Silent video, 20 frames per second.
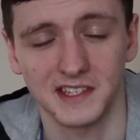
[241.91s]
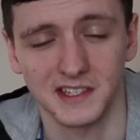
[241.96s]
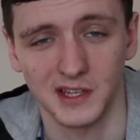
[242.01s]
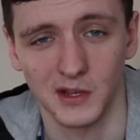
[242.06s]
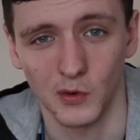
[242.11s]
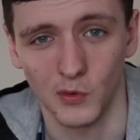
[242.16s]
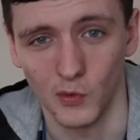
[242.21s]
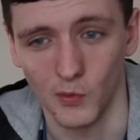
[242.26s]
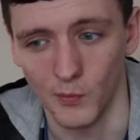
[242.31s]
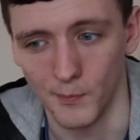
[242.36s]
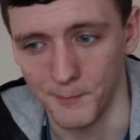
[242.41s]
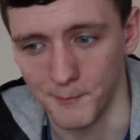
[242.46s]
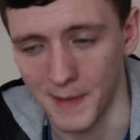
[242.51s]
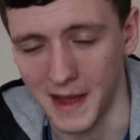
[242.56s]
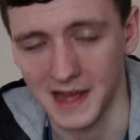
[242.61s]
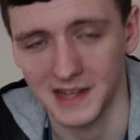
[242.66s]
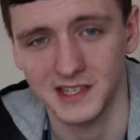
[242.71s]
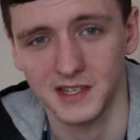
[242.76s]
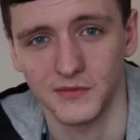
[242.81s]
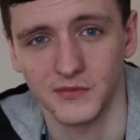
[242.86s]
still
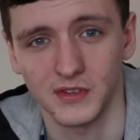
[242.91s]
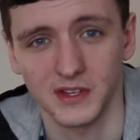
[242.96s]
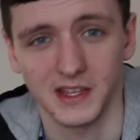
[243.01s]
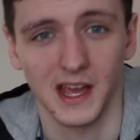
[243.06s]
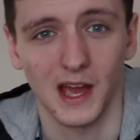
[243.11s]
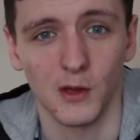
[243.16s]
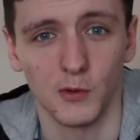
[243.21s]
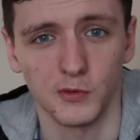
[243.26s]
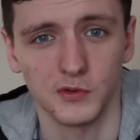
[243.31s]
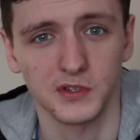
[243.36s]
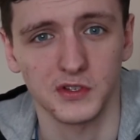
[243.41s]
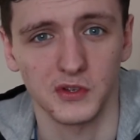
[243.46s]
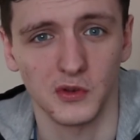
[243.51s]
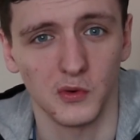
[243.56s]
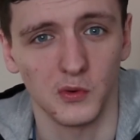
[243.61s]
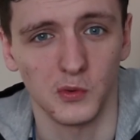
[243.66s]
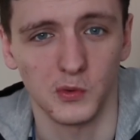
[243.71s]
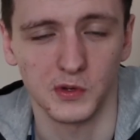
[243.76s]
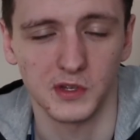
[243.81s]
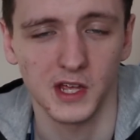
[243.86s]
massively
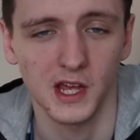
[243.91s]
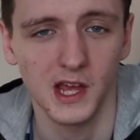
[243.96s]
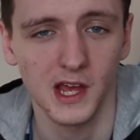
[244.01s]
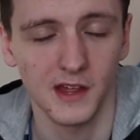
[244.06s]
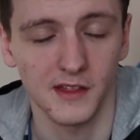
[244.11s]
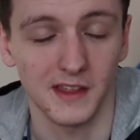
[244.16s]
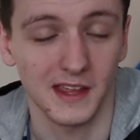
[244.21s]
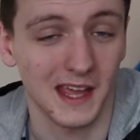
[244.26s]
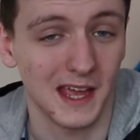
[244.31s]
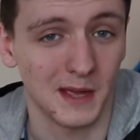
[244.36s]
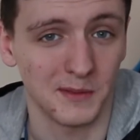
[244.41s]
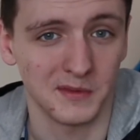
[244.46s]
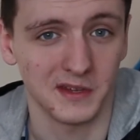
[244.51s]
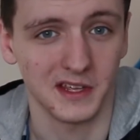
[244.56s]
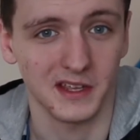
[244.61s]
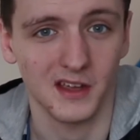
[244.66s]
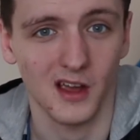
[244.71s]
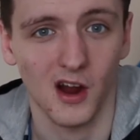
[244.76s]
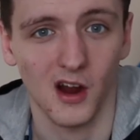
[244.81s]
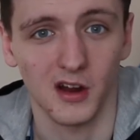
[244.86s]
outsold the
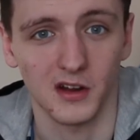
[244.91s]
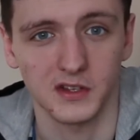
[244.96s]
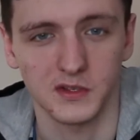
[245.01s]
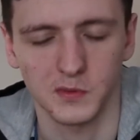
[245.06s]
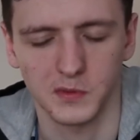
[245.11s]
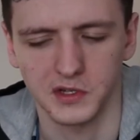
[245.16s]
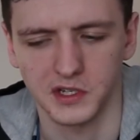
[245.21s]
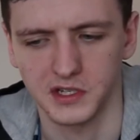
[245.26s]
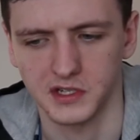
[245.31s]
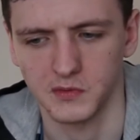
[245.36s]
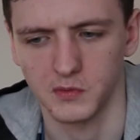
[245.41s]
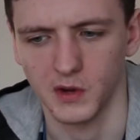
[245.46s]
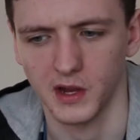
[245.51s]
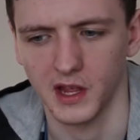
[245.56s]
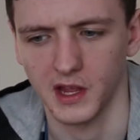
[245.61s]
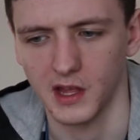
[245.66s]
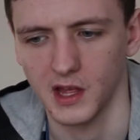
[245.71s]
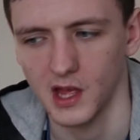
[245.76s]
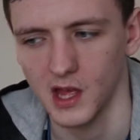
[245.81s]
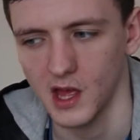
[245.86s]
AMD cards, which is
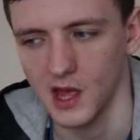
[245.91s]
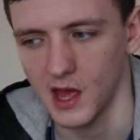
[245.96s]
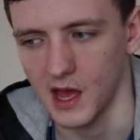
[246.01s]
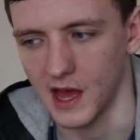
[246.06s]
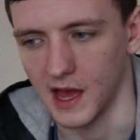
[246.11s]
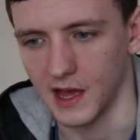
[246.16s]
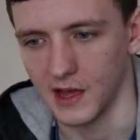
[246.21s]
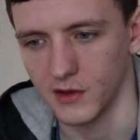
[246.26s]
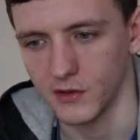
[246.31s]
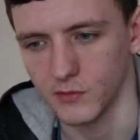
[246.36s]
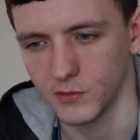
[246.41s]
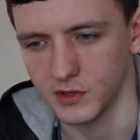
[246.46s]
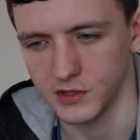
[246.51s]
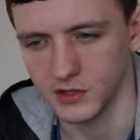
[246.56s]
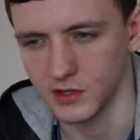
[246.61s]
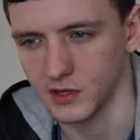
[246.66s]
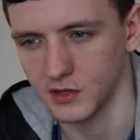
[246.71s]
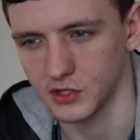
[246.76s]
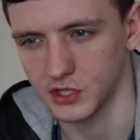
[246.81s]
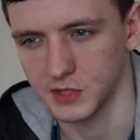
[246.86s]
where uh,
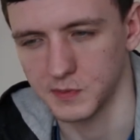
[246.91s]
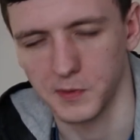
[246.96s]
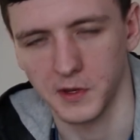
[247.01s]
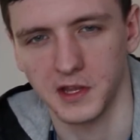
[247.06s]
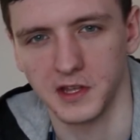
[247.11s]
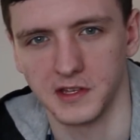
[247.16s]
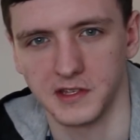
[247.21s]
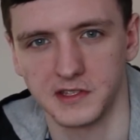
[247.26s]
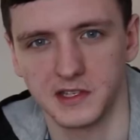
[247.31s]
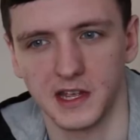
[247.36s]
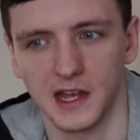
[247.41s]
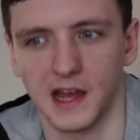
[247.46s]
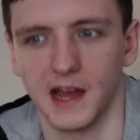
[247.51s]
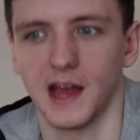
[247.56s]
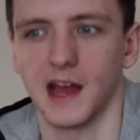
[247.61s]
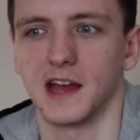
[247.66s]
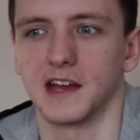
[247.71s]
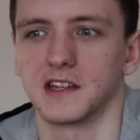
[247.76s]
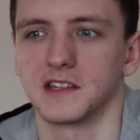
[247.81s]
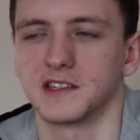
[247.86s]
just because
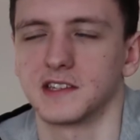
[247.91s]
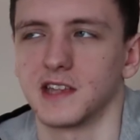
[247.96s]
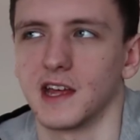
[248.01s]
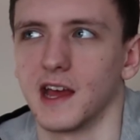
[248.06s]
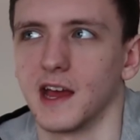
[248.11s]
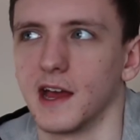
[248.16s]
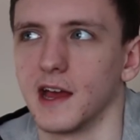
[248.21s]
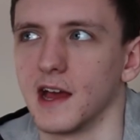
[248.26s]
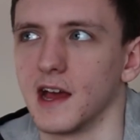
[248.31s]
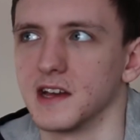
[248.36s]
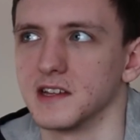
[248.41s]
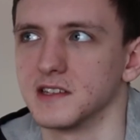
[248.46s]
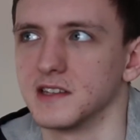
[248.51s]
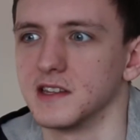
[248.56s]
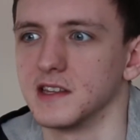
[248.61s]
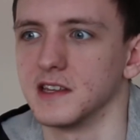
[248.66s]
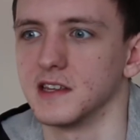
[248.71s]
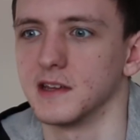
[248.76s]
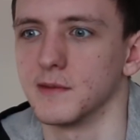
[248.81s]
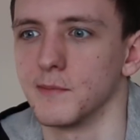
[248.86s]
as uh, as
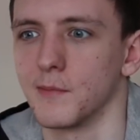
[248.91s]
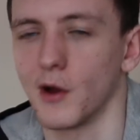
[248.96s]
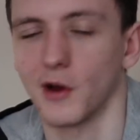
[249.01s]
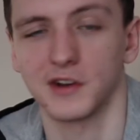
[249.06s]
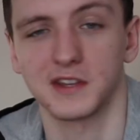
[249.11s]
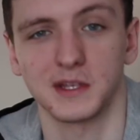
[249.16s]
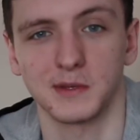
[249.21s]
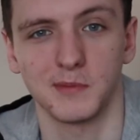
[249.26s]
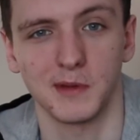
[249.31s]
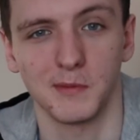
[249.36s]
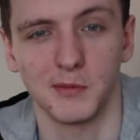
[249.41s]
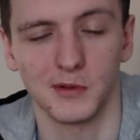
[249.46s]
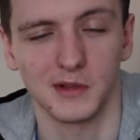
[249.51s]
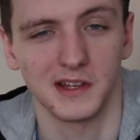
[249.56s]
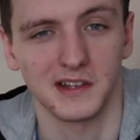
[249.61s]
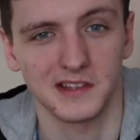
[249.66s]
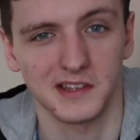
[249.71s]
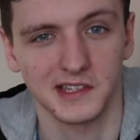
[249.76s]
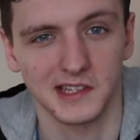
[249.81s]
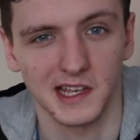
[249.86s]
the marketing people
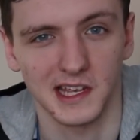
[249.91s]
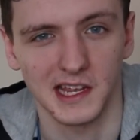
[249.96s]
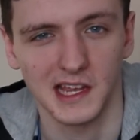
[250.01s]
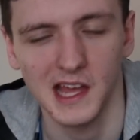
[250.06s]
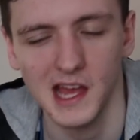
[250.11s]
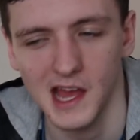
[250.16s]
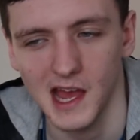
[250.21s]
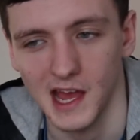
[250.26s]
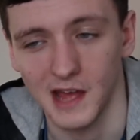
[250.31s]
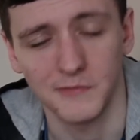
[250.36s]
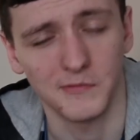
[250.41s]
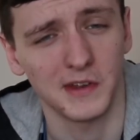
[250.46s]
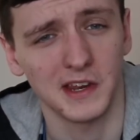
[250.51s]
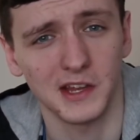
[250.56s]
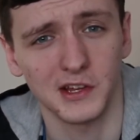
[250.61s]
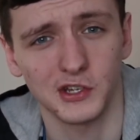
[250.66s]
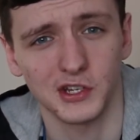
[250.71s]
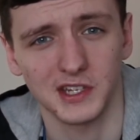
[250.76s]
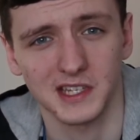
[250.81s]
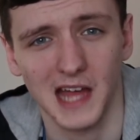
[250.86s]
like to say,
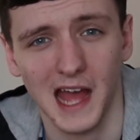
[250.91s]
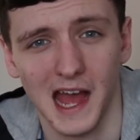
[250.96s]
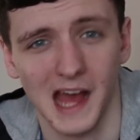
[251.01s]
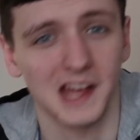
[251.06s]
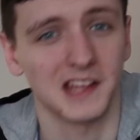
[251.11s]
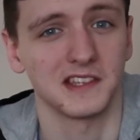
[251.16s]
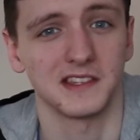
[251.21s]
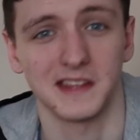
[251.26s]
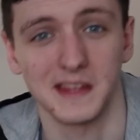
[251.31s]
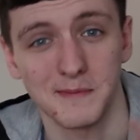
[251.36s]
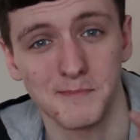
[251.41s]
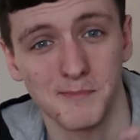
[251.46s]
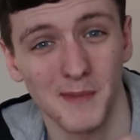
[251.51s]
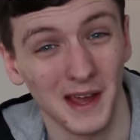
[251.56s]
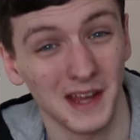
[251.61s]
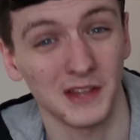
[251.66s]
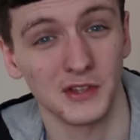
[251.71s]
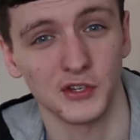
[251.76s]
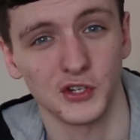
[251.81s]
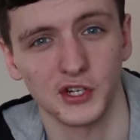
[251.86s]
Nvidia just has the
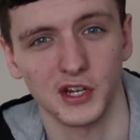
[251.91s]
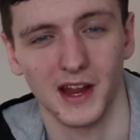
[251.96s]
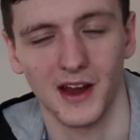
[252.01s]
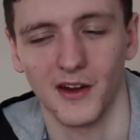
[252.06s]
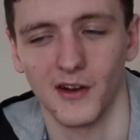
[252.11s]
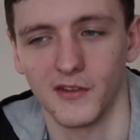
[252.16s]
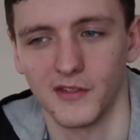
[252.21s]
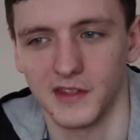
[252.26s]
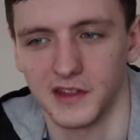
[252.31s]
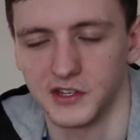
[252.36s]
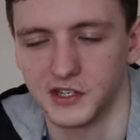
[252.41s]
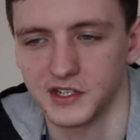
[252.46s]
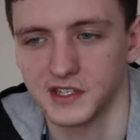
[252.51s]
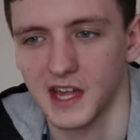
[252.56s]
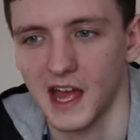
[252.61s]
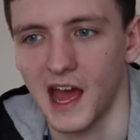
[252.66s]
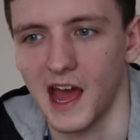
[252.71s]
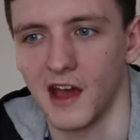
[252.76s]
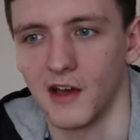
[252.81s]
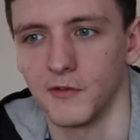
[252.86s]
mind share. They just
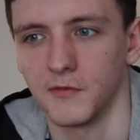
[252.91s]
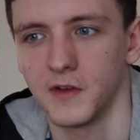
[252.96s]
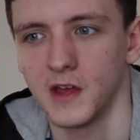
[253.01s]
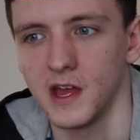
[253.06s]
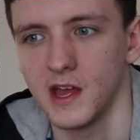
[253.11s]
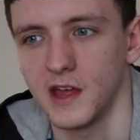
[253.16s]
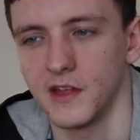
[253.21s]
have